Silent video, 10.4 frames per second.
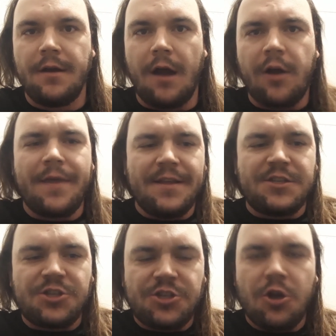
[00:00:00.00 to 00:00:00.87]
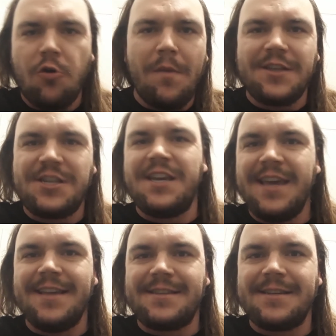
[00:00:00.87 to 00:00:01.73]
are getting so much
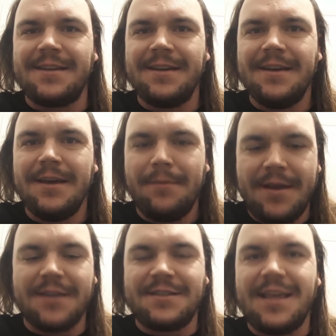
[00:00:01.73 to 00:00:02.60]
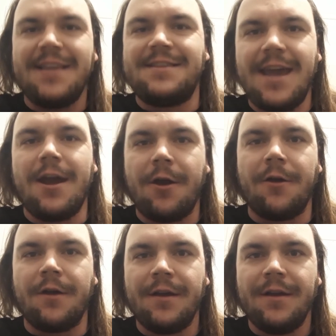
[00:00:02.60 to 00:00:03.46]
heat because they
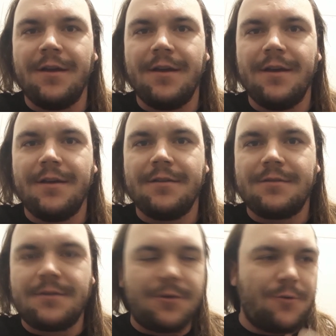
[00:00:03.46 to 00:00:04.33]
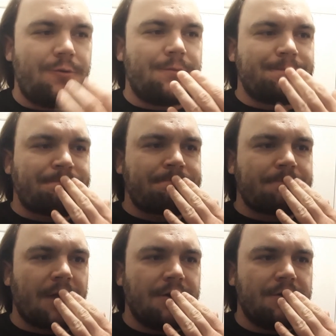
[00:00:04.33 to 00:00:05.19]
dare to
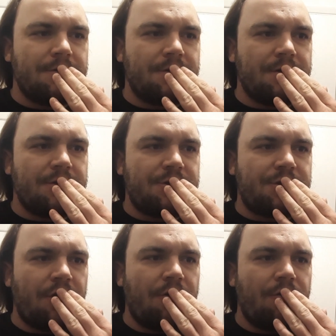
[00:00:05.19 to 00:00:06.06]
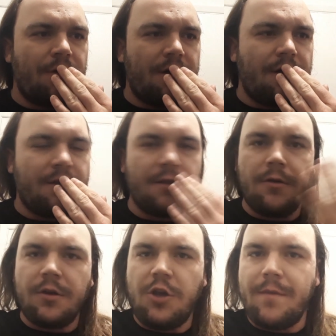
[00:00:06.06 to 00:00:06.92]
show a
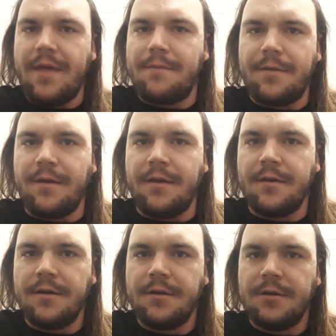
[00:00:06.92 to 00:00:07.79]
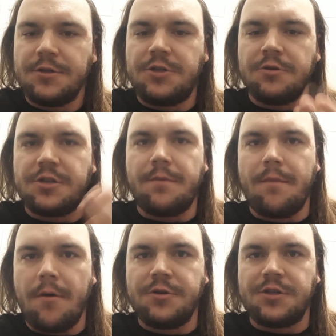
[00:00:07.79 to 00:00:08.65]
little human empathy, show some
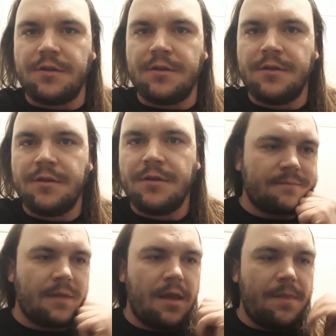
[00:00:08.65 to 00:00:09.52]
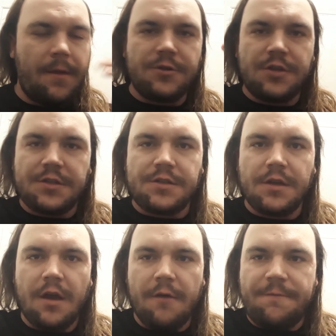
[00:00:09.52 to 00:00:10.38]
emotion. They're just
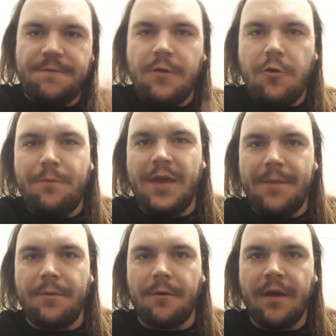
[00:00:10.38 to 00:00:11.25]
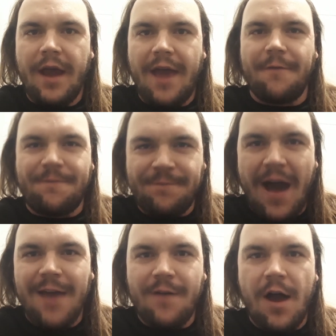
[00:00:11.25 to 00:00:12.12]
a few people out of
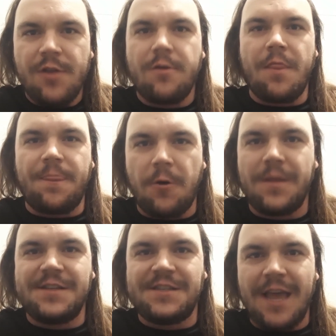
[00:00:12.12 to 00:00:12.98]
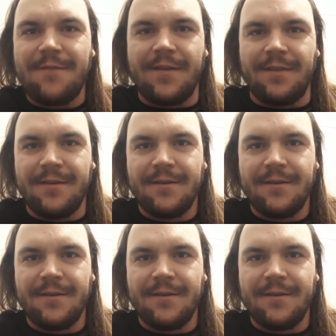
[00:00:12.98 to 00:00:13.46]
537